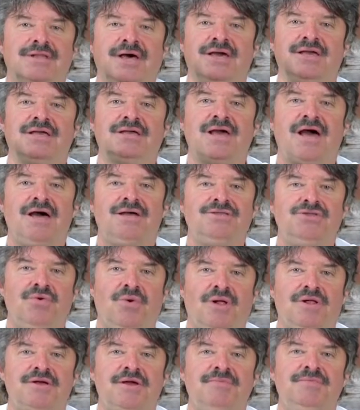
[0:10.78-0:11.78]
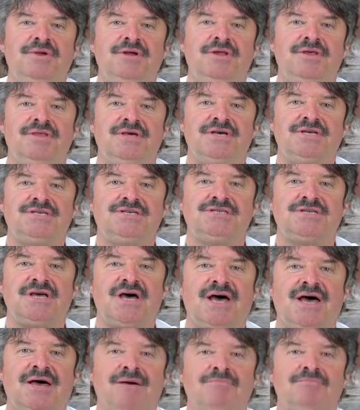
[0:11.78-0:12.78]
like to welcome you to this
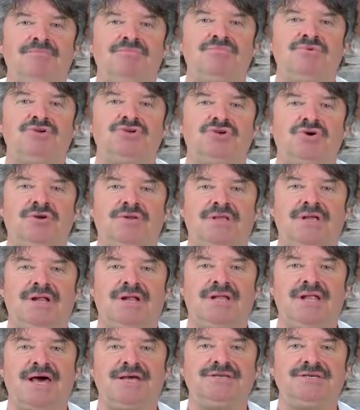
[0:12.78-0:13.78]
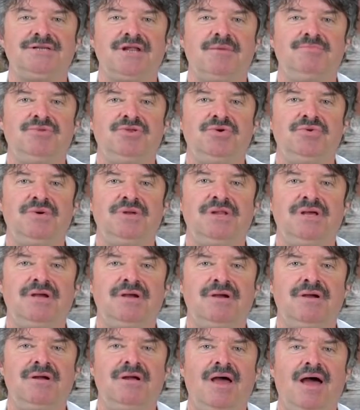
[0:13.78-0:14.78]
short little lesson I'm doing
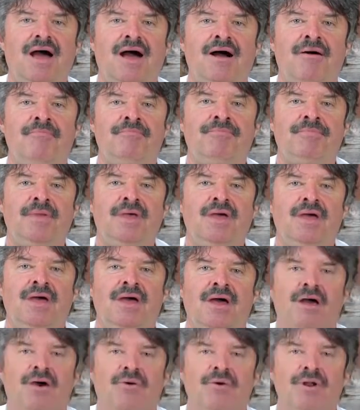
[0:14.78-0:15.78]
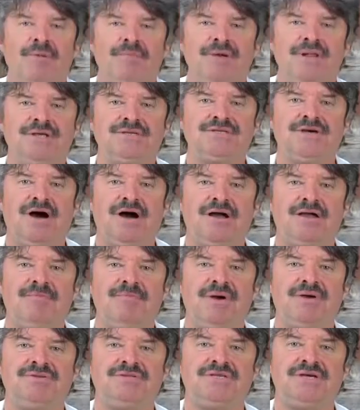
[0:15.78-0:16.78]
here. What I'm going to talk
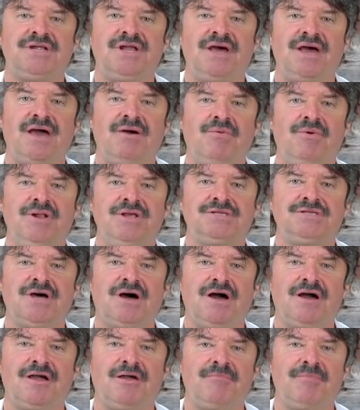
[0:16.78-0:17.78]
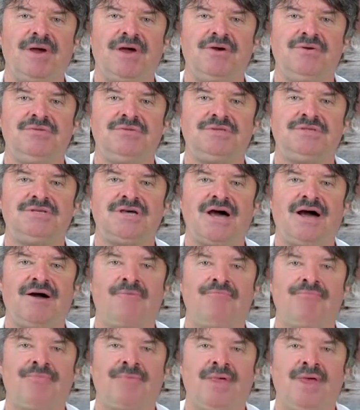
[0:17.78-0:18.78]
about today, I want to talk about
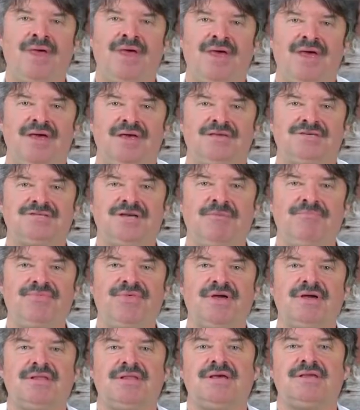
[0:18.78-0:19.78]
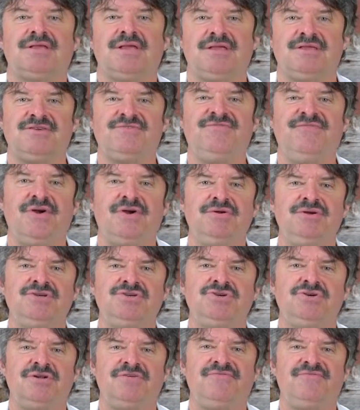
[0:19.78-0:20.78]
something like that's very
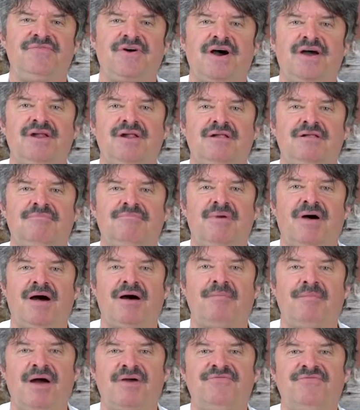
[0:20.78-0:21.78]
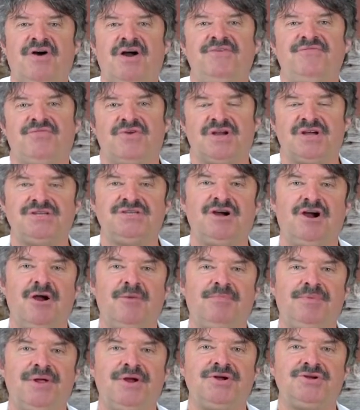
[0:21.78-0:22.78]
sort of vital, I find, for guitar
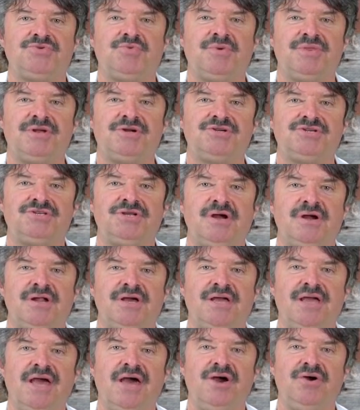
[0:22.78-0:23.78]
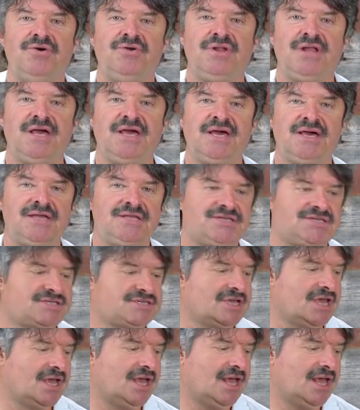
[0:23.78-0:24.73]
players when they're starting out. It's